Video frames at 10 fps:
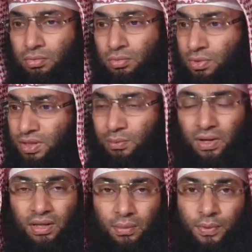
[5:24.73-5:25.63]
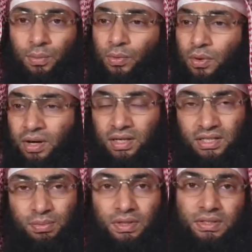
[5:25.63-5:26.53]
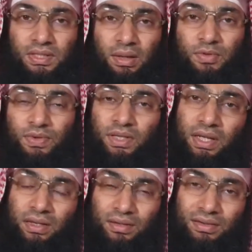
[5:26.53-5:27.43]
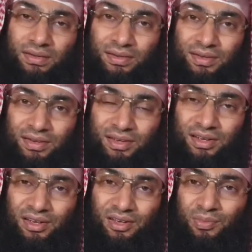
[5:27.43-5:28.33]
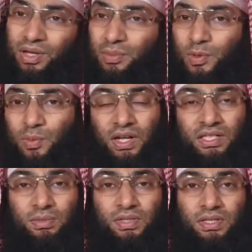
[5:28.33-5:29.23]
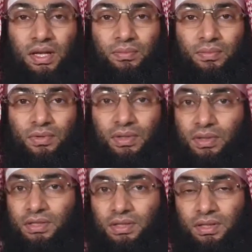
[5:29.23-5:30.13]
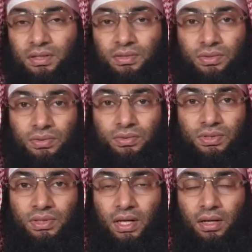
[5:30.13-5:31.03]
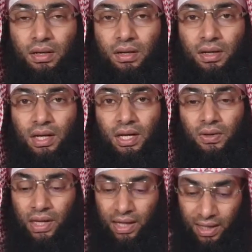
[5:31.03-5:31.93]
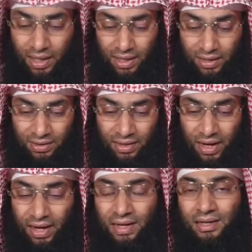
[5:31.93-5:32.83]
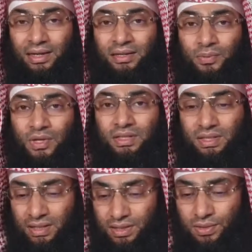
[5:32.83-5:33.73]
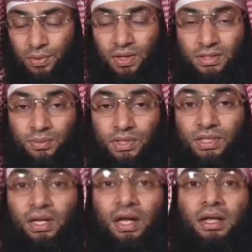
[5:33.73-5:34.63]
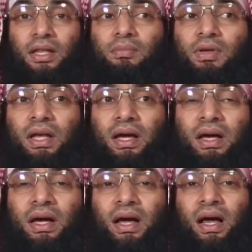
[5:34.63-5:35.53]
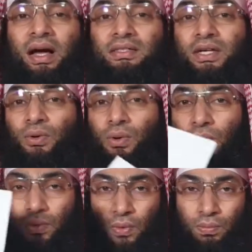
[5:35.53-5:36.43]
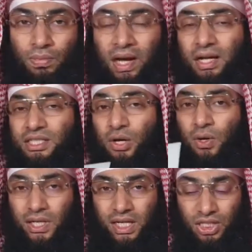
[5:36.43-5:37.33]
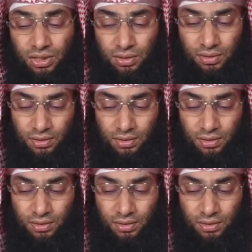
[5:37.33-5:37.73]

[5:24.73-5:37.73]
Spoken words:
what about the people who are accepting Islam every day? Many people accept Islam, Christians, Jews. Okay, the ayah, it means, as the scholars mentioned, they mean as a whole ummah, as a whole nation.